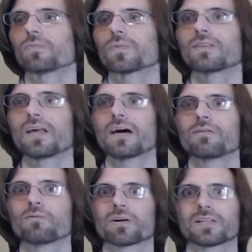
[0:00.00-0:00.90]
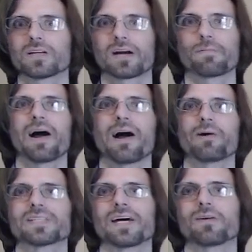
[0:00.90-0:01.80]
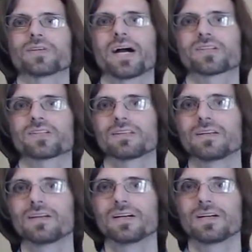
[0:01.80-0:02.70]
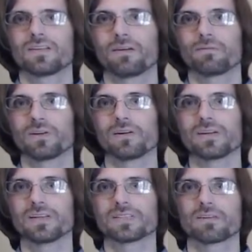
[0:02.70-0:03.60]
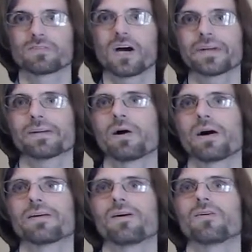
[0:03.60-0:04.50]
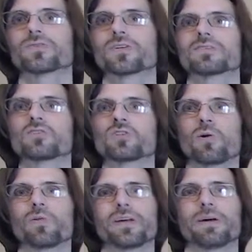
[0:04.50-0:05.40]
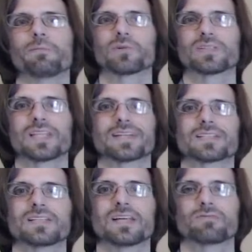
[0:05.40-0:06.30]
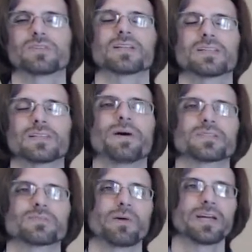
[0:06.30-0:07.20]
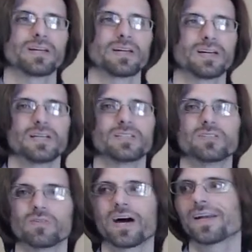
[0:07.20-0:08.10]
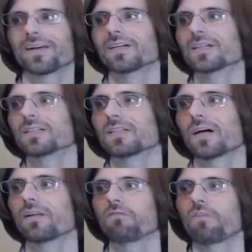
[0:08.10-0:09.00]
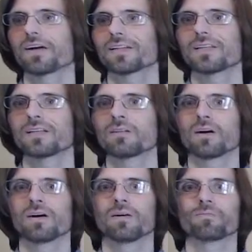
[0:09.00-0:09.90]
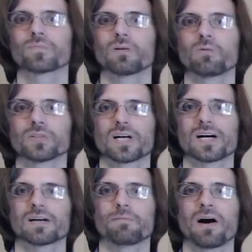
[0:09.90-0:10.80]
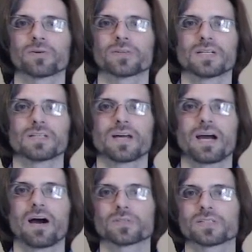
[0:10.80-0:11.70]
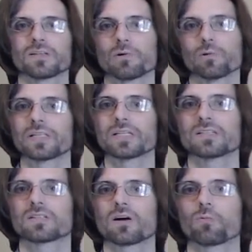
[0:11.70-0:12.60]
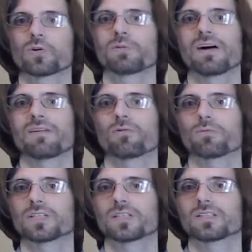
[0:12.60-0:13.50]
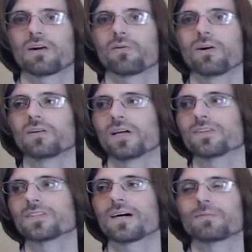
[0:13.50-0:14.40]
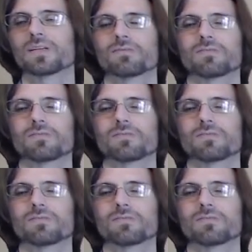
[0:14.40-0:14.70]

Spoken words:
Then we're going to talk about how it sounds. Actually, I'm going to, instead of talking about it, I'll just show the demo because that's definitely the best way to do that. And then finally, we'll talk about how it's going to be released, on which platforms, etc., and the timing.